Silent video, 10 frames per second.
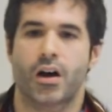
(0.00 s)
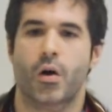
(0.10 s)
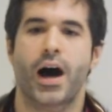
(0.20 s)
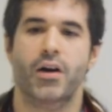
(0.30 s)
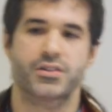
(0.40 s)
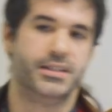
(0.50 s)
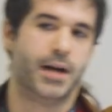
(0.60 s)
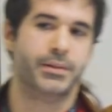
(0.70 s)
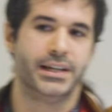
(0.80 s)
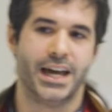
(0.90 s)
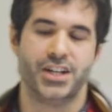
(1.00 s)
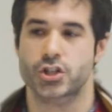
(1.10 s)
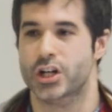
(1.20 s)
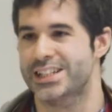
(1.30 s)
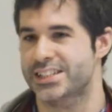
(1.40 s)
how is the
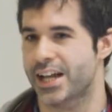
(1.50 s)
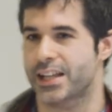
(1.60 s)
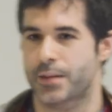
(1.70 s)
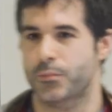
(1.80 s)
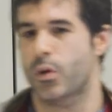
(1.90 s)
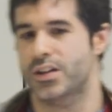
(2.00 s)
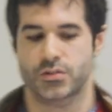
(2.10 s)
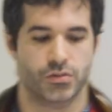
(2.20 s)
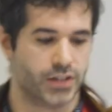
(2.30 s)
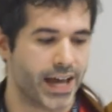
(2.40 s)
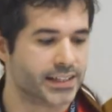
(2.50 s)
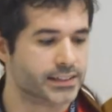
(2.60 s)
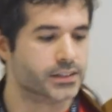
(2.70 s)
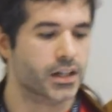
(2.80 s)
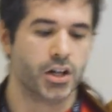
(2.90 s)
application going to tell them what to do
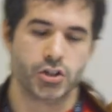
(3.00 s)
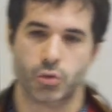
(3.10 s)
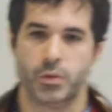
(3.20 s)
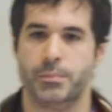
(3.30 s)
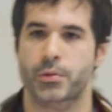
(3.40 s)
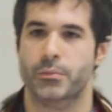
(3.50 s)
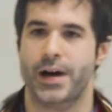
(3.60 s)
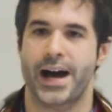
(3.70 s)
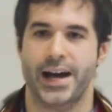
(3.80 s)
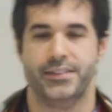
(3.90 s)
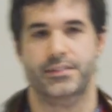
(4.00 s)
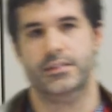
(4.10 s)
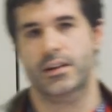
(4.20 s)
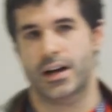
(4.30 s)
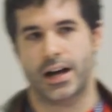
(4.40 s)
next? So we provide
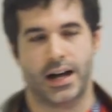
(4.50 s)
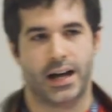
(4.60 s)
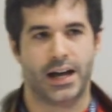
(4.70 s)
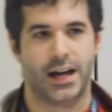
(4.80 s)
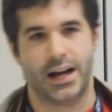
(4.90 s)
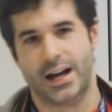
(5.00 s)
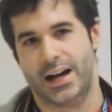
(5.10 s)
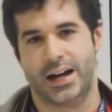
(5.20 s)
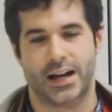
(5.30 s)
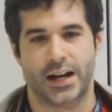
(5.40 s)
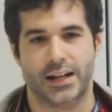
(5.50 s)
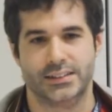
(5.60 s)
a